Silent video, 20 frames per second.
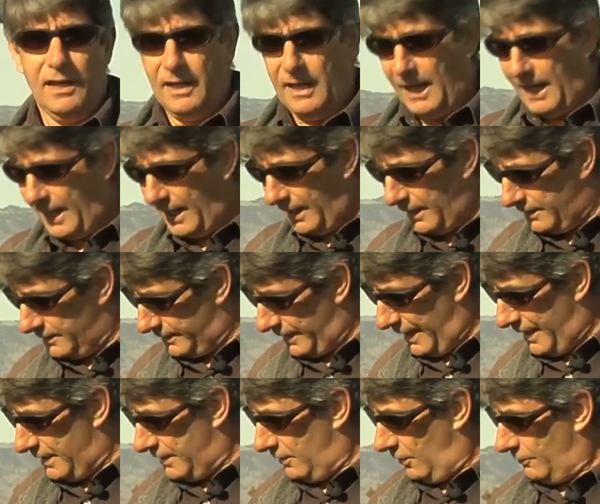And
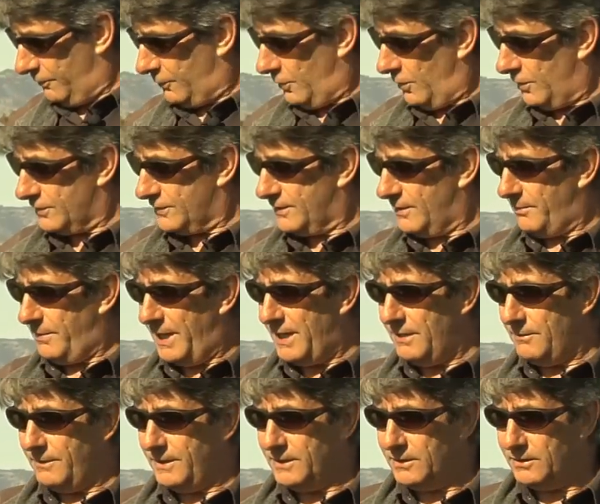then, of course,
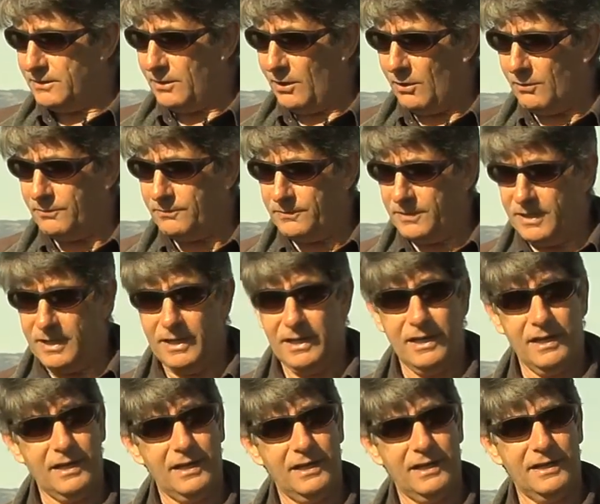
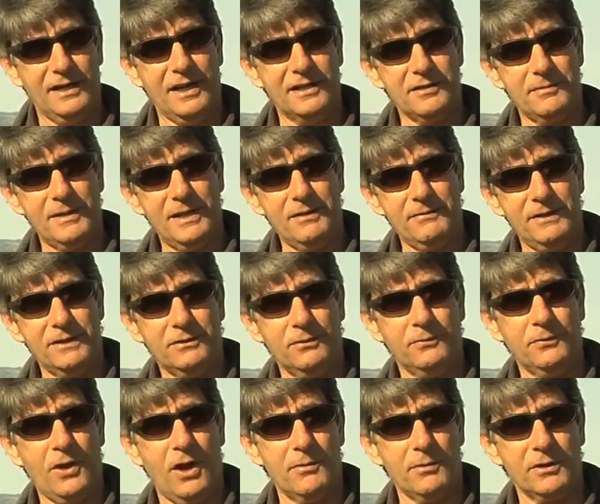another benefit
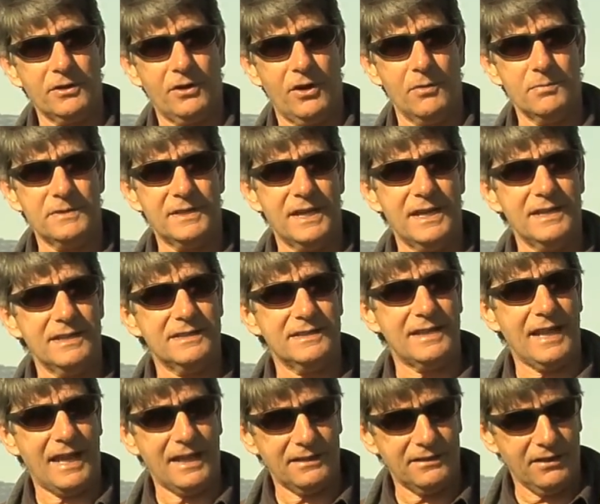of cover crops is
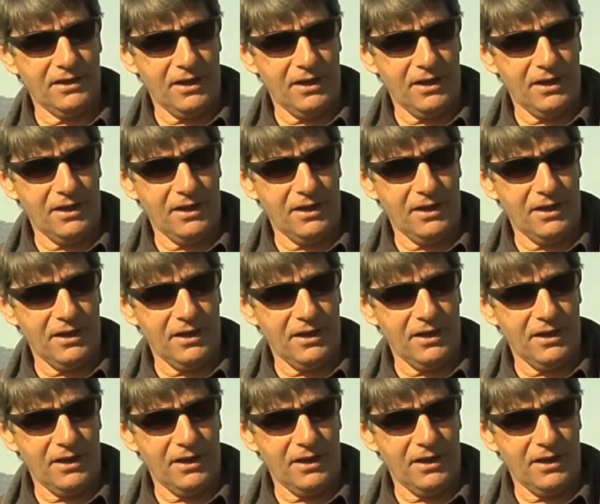that